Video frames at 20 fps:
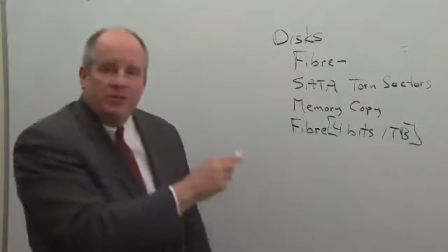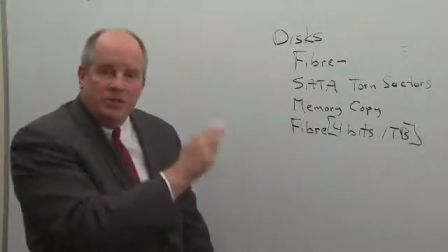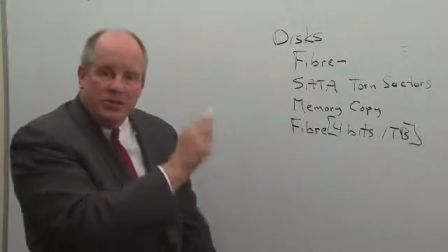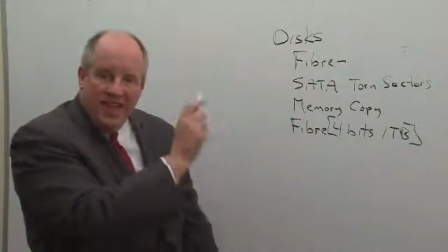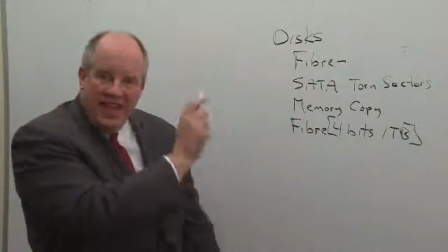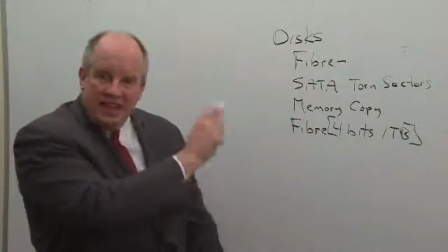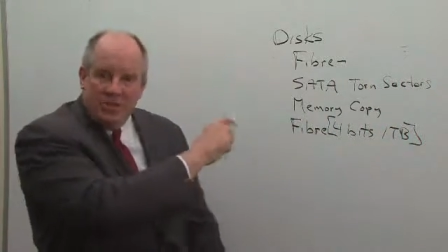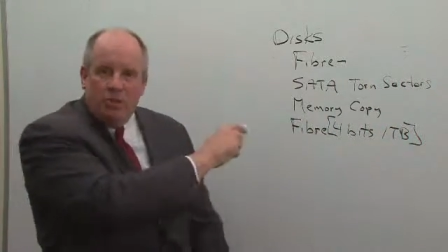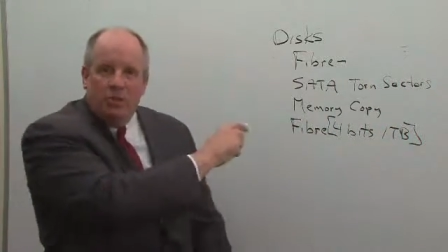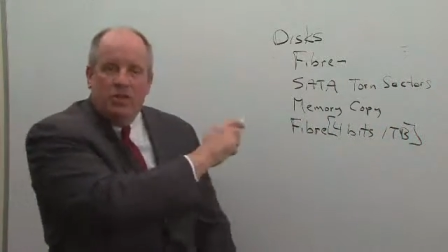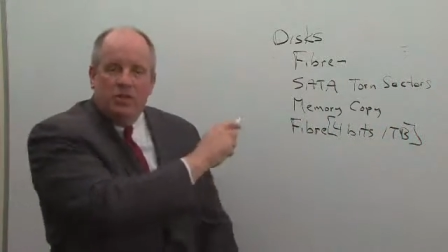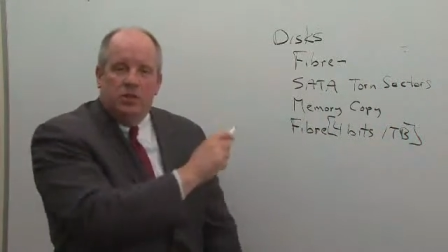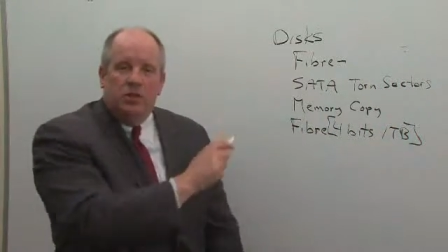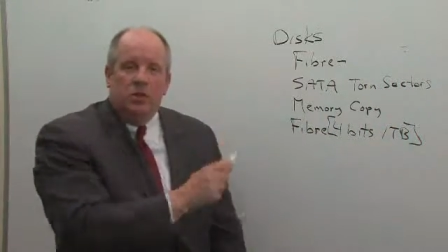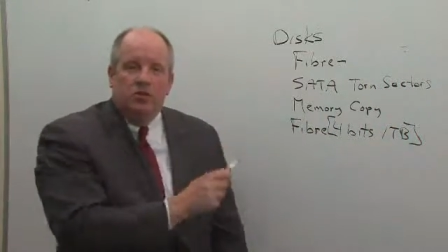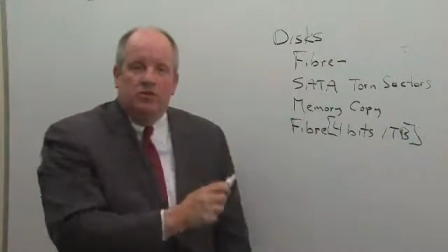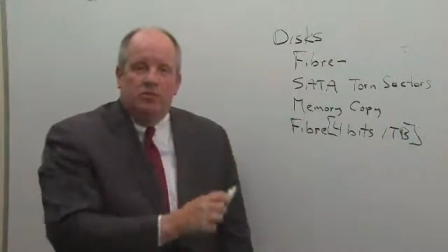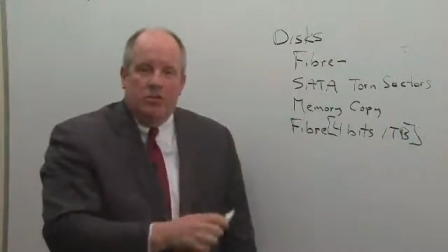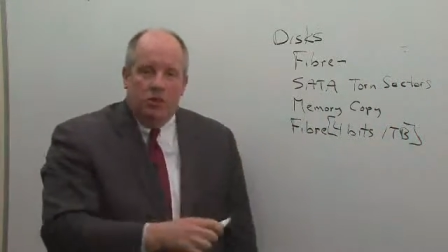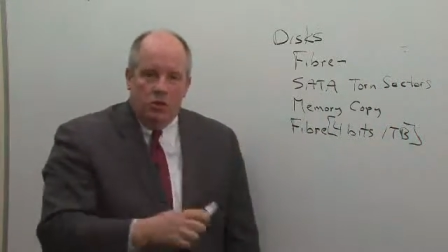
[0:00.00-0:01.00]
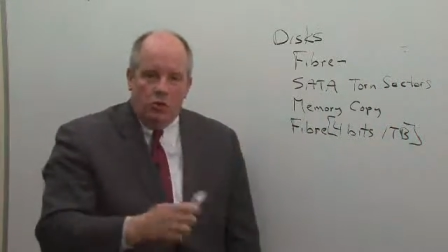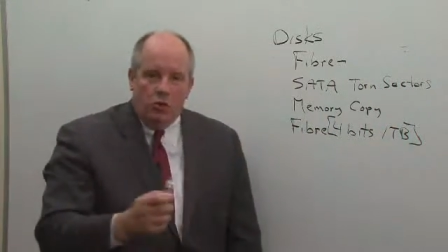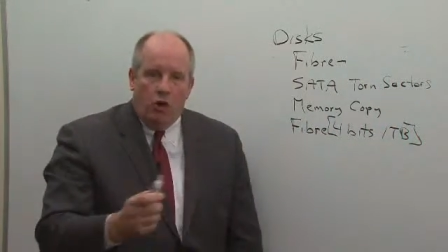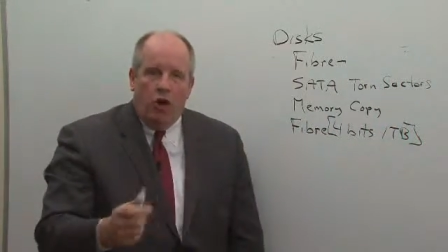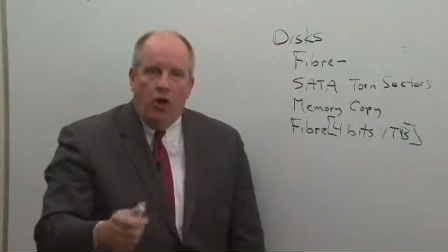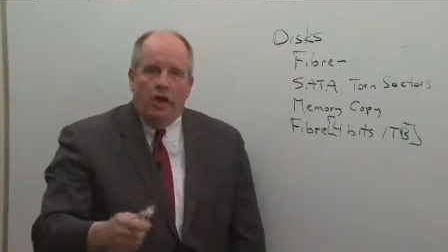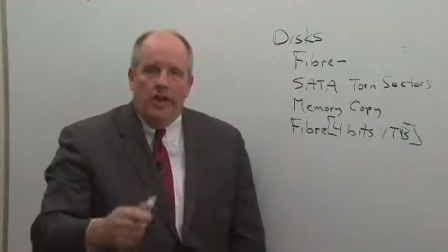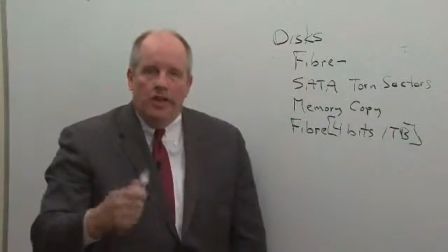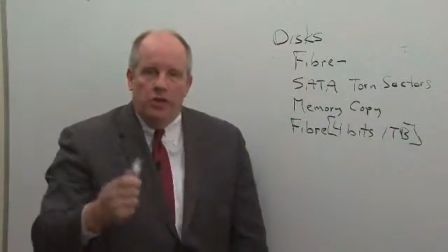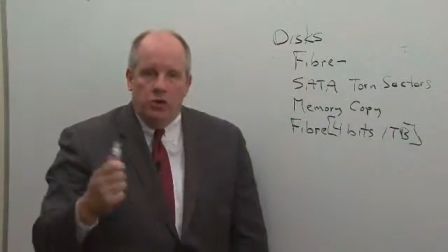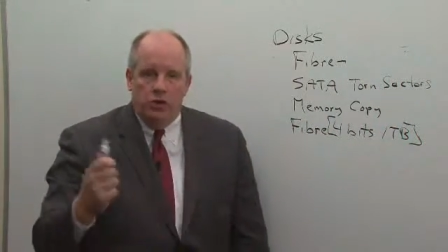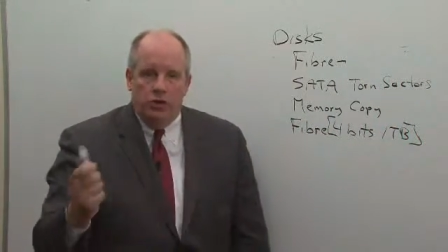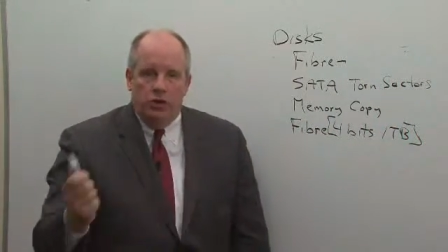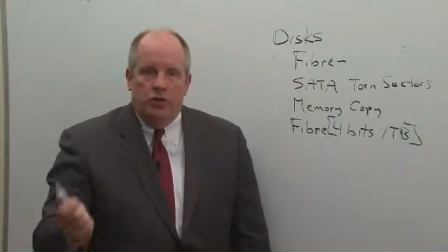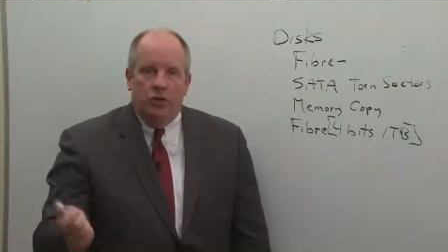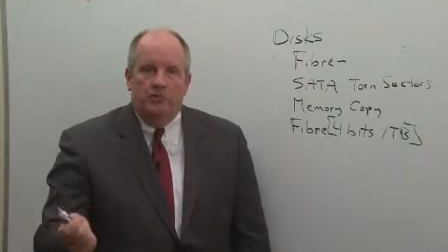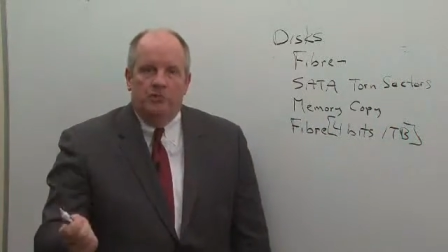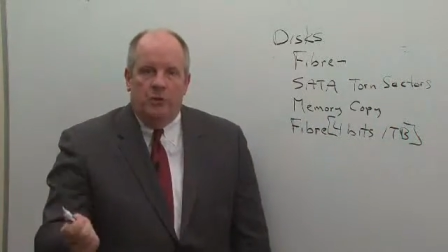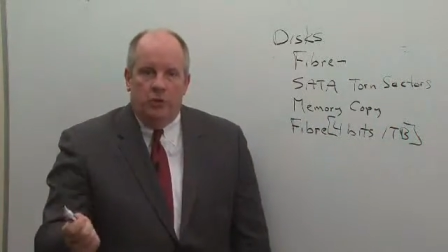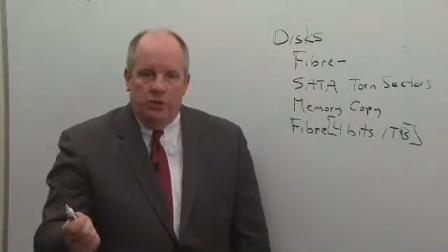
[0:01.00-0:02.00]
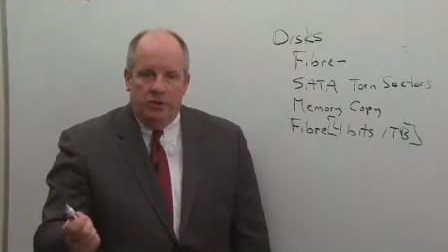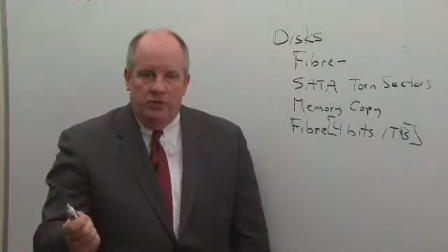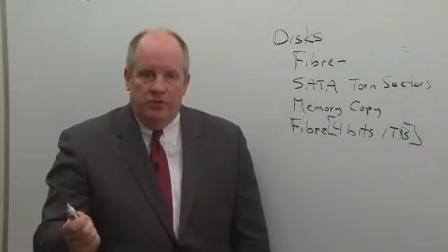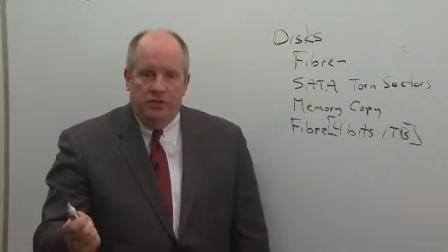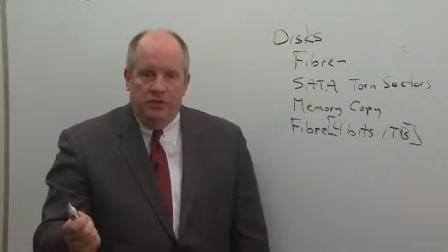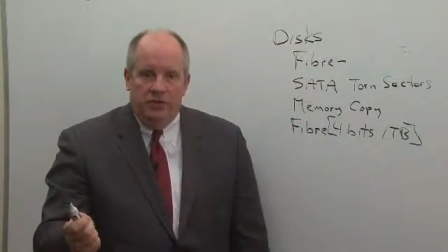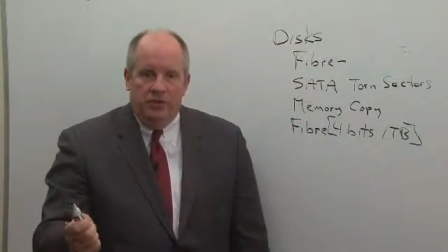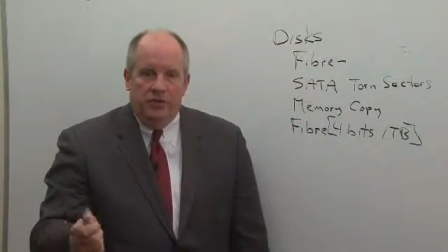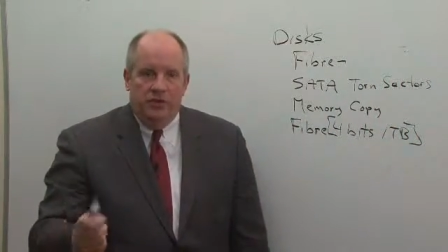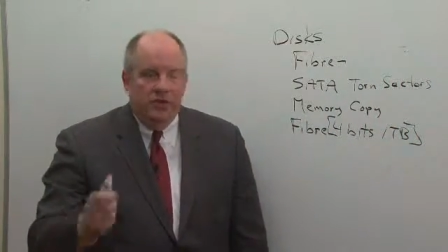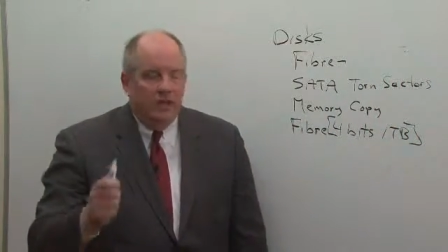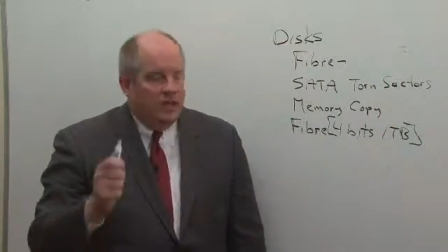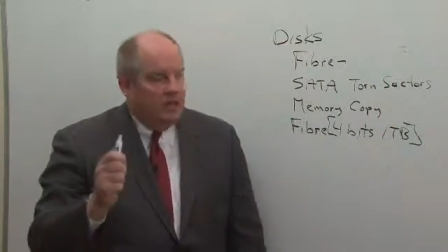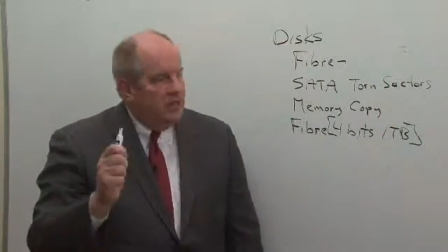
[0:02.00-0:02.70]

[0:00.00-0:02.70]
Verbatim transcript: So, that's what we do from a raw engineering point of view.